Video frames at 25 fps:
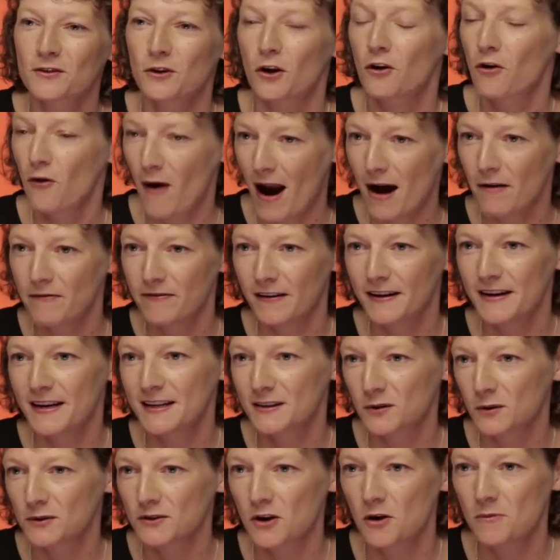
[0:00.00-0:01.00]
crowdfunding
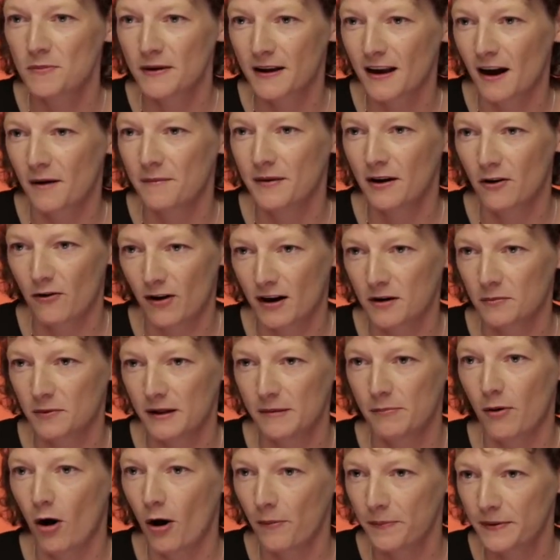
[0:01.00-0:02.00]
has also become
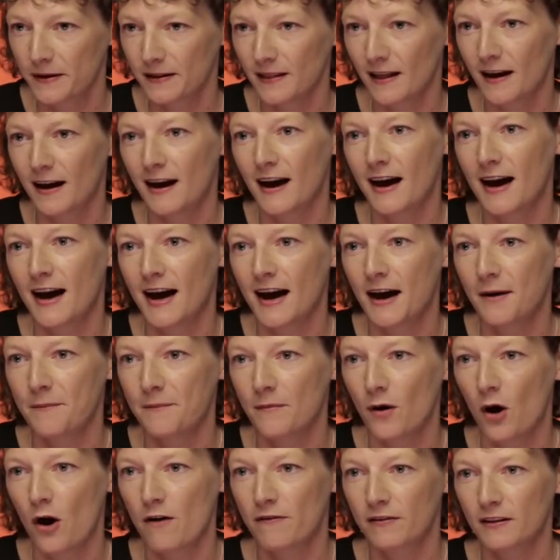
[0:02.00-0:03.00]
incredibly popular
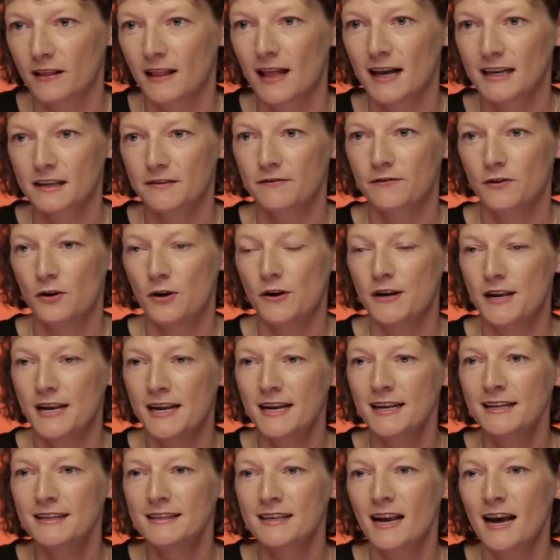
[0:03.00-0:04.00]
over the last few
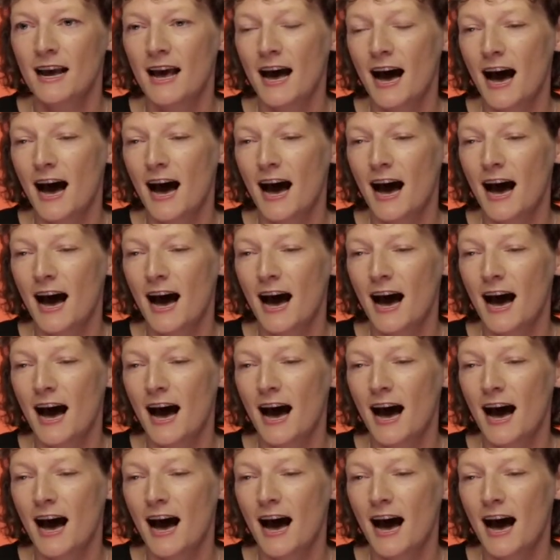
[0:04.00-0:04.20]
years,